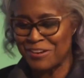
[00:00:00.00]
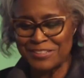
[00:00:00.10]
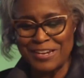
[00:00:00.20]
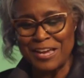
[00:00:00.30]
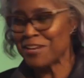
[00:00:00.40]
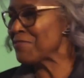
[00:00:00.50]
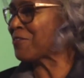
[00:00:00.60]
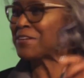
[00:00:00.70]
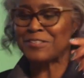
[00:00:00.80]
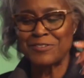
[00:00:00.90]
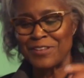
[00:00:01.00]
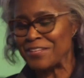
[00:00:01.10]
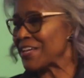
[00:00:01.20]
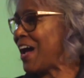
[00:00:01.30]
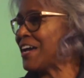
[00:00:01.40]
There's an elementary school,
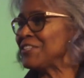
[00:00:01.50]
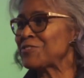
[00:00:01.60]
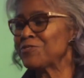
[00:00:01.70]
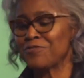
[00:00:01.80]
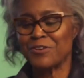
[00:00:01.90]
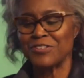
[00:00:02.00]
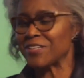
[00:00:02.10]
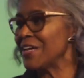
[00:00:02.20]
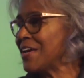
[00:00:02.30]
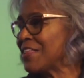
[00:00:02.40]
there's a high school version,